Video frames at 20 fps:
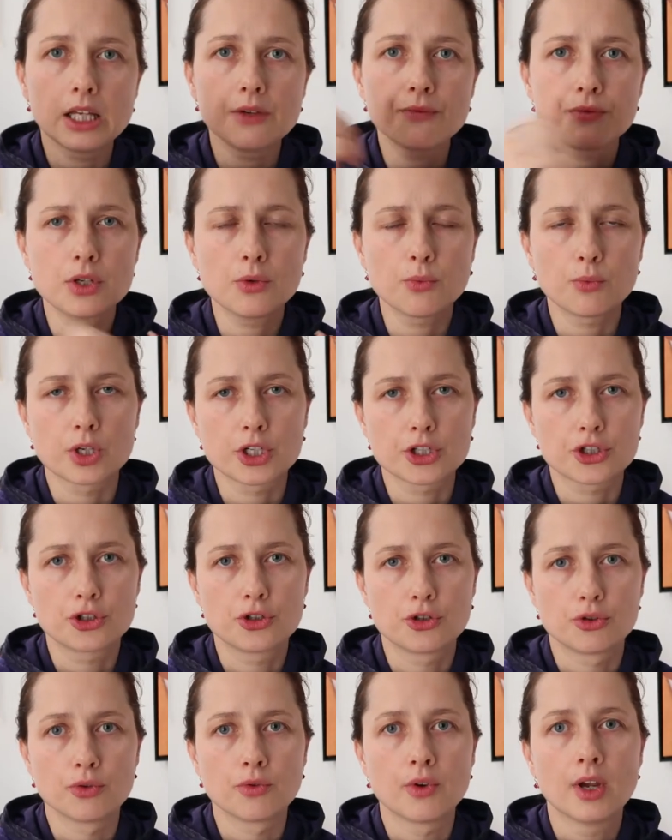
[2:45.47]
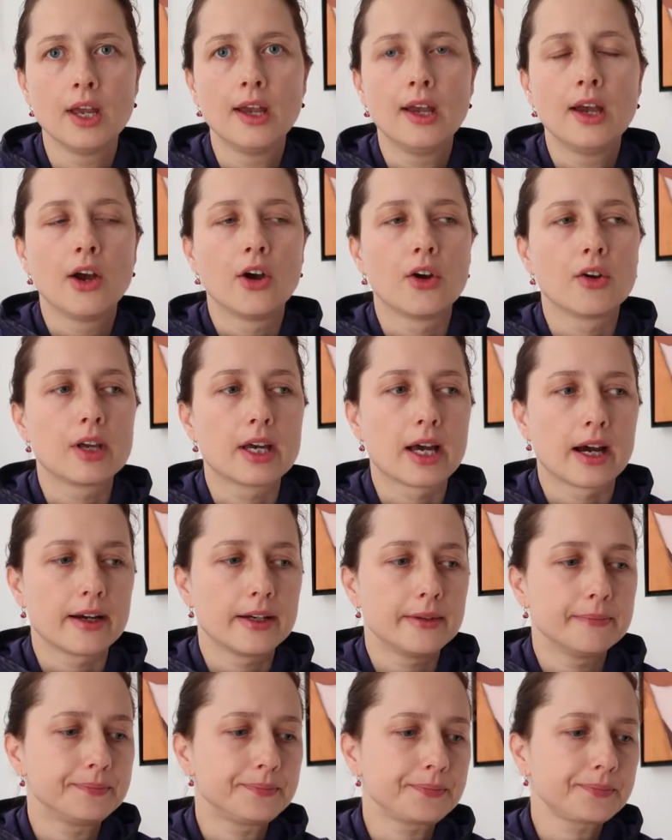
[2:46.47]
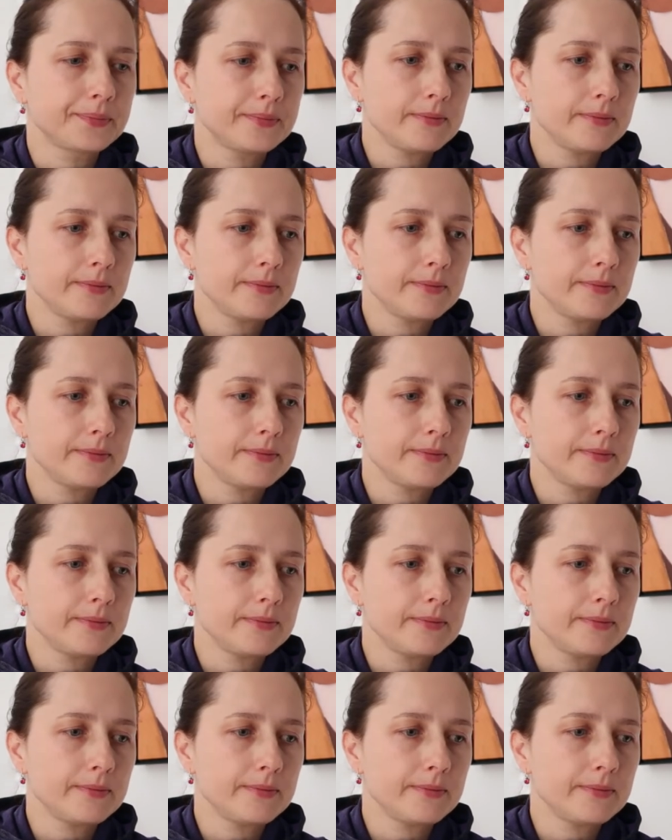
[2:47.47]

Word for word: if you wish to. Okay.